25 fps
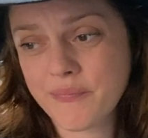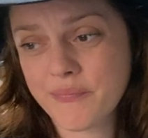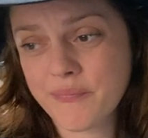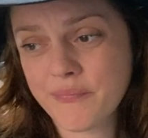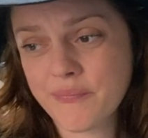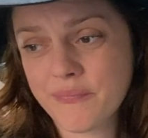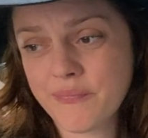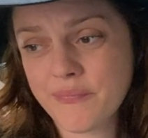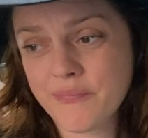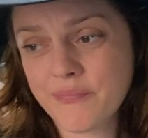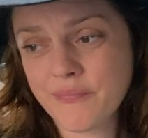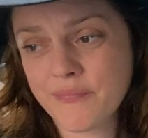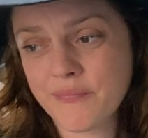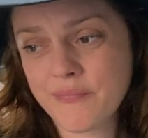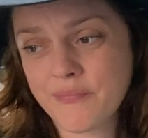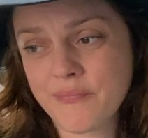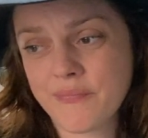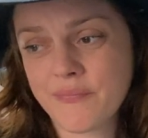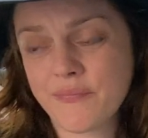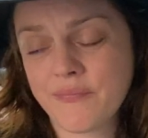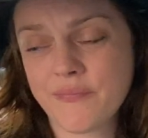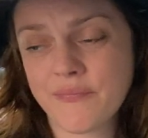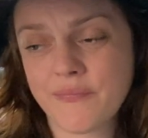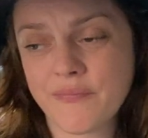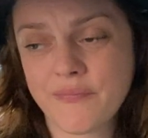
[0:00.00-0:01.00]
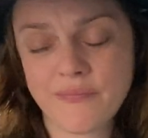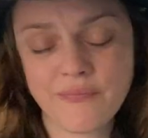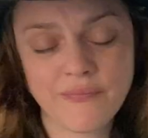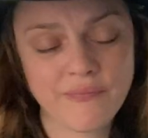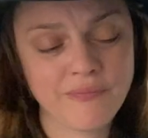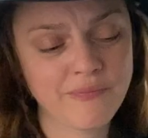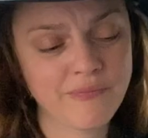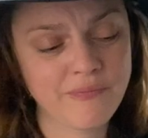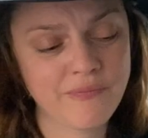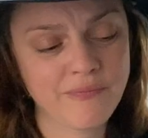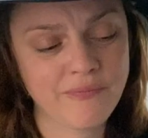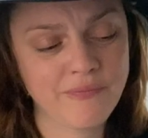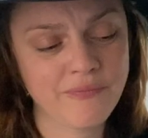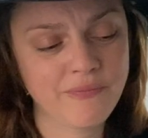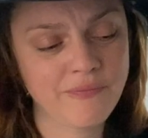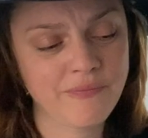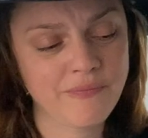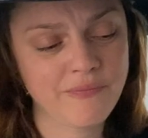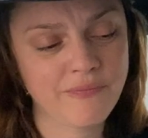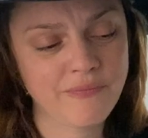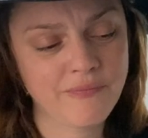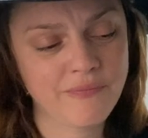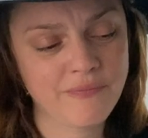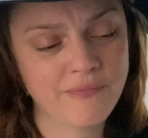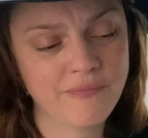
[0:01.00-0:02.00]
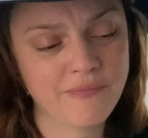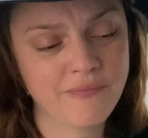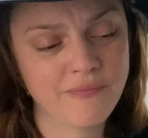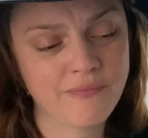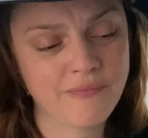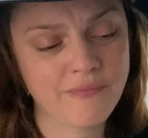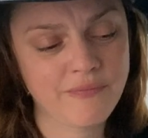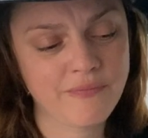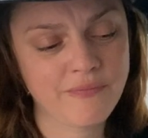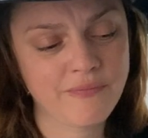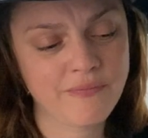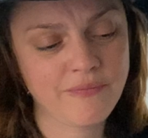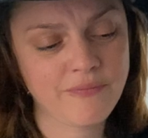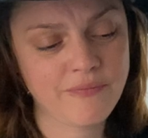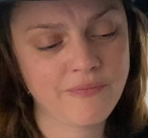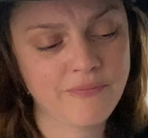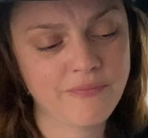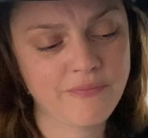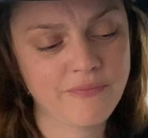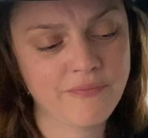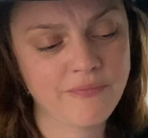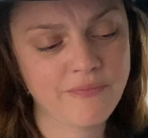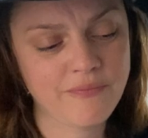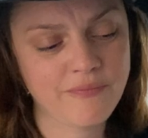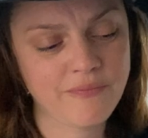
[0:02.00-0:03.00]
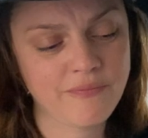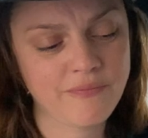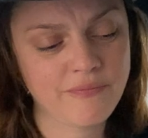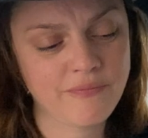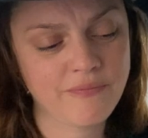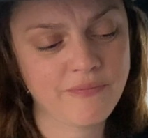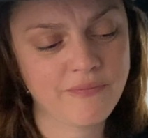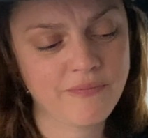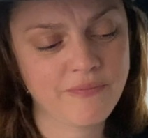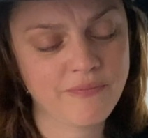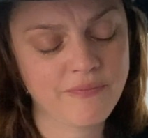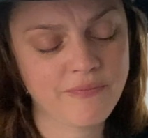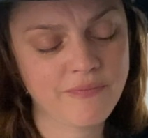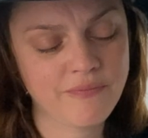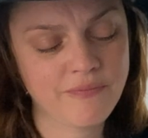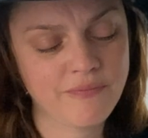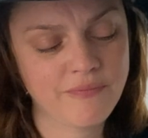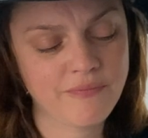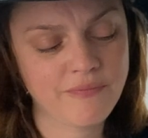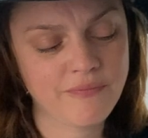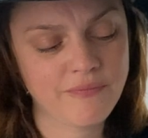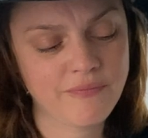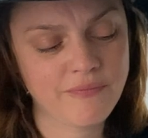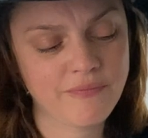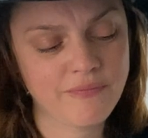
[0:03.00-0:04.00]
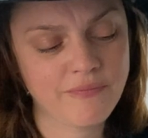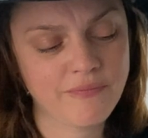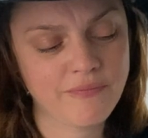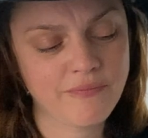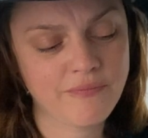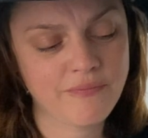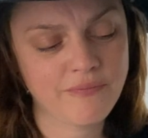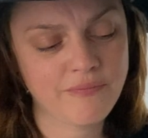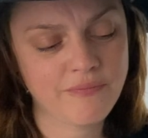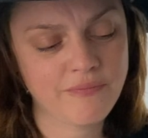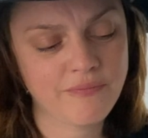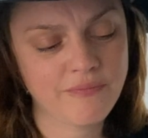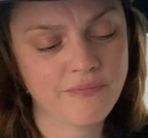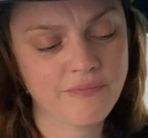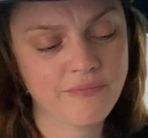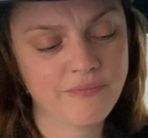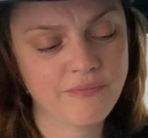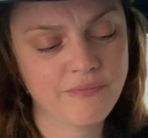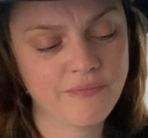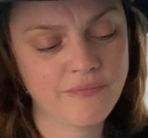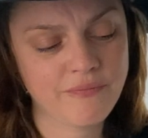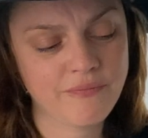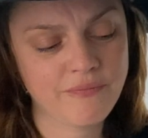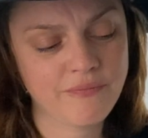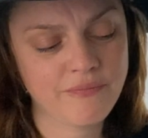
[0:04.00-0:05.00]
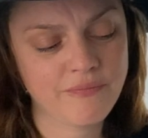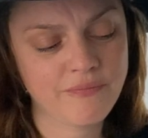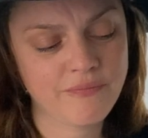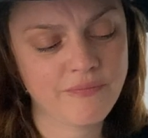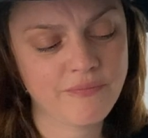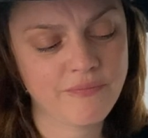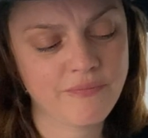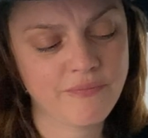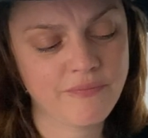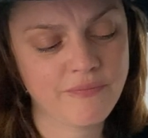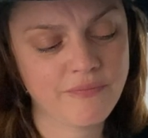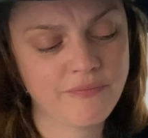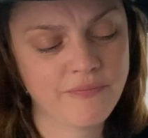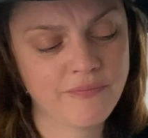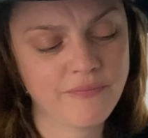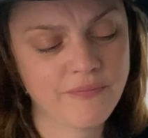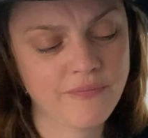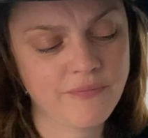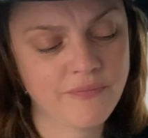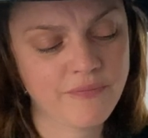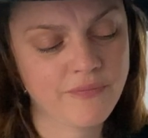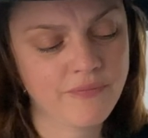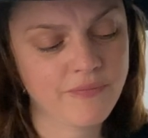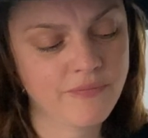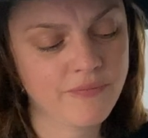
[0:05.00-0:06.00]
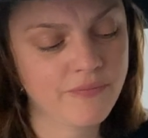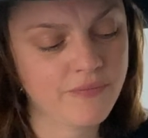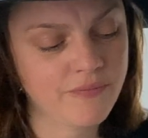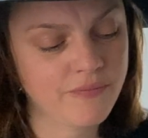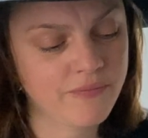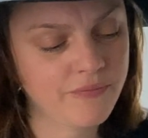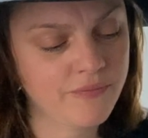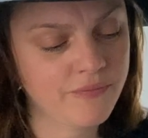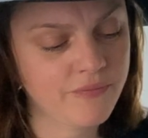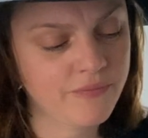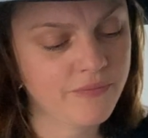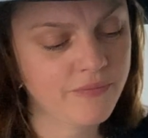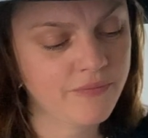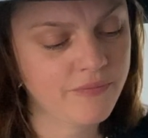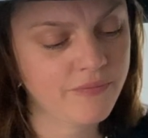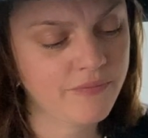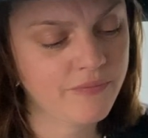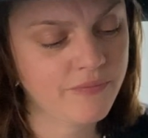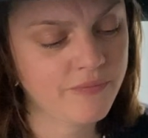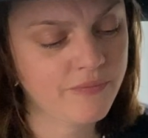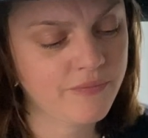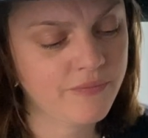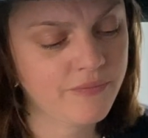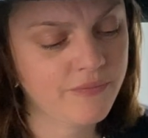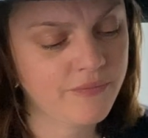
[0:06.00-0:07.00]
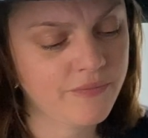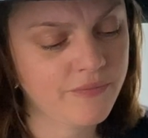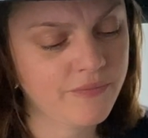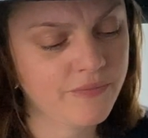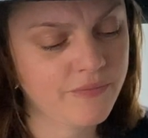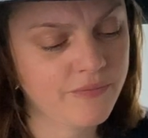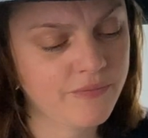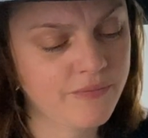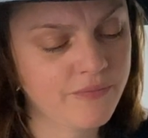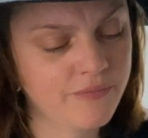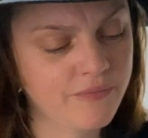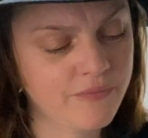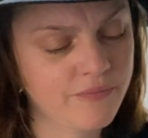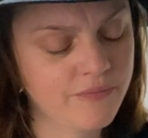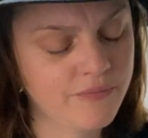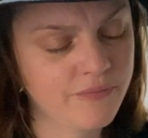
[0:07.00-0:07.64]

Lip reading: (silence)